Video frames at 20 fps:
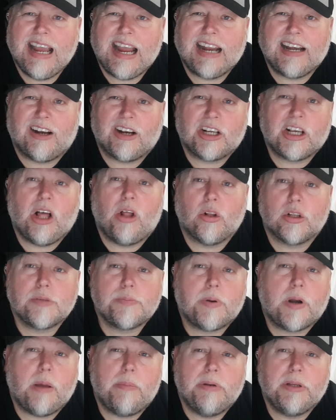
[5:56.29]
And our goals
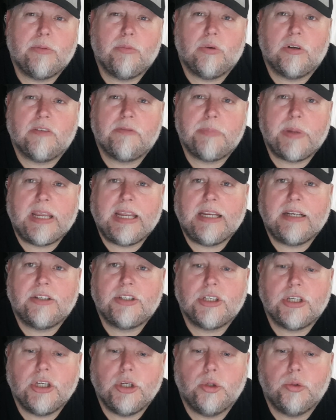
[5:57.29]
probably would have been
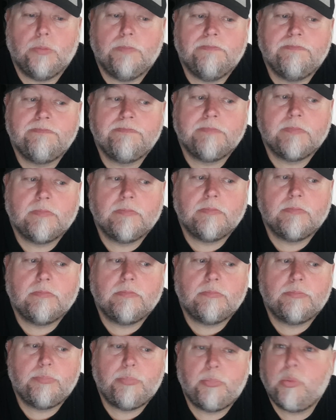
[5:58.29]
to
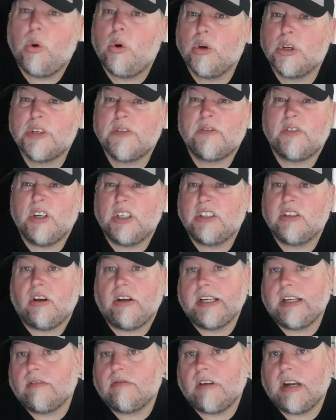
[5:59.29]
push for a
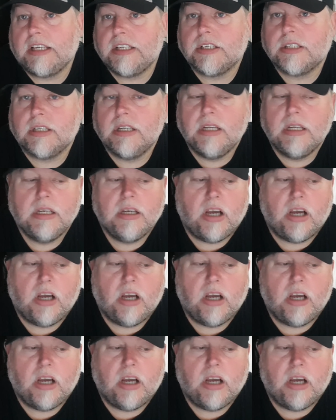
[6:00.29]
title race.